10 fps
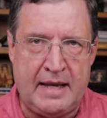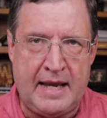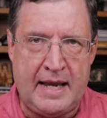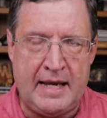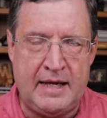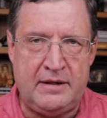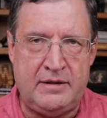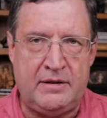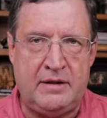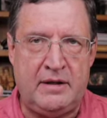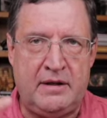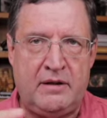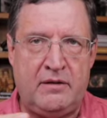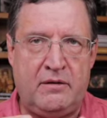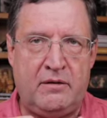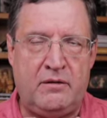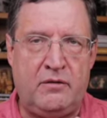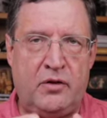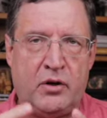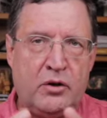And
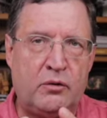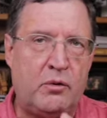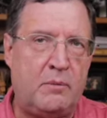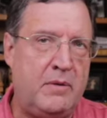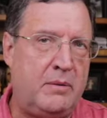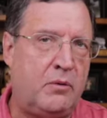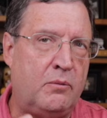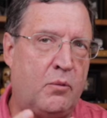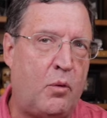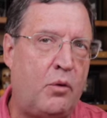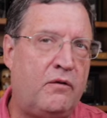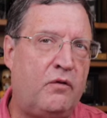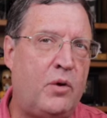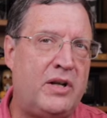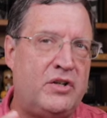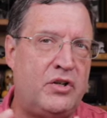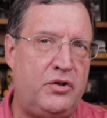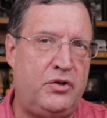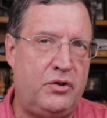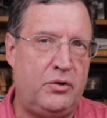they're going to remember more of what to
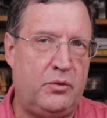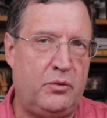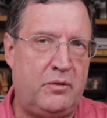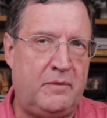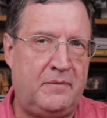do